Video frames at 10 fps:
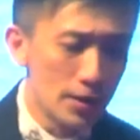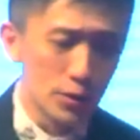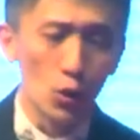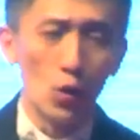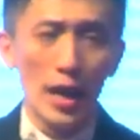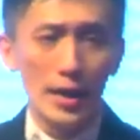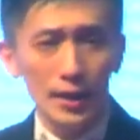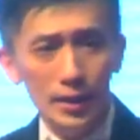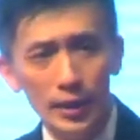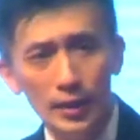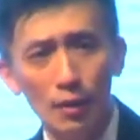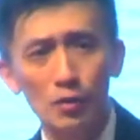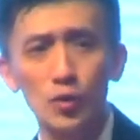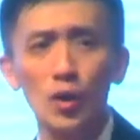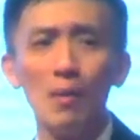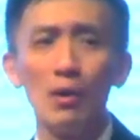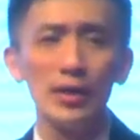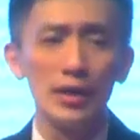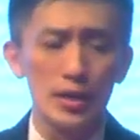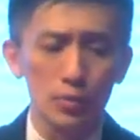So another thing that I want to talk about
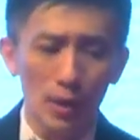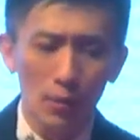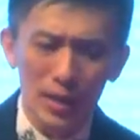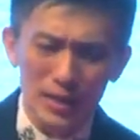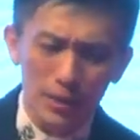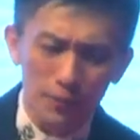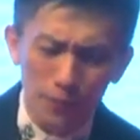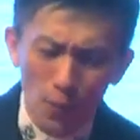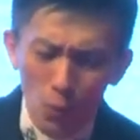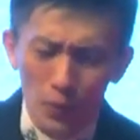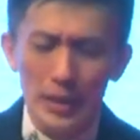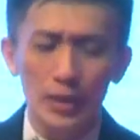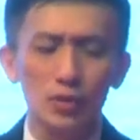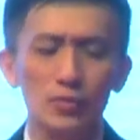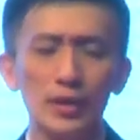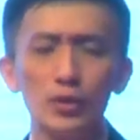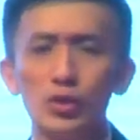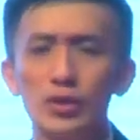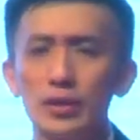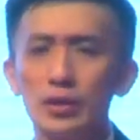here is what is the four winning
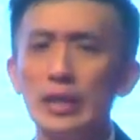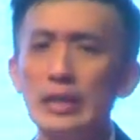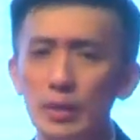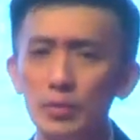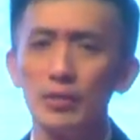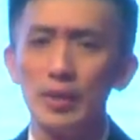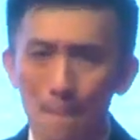strategies in terms of the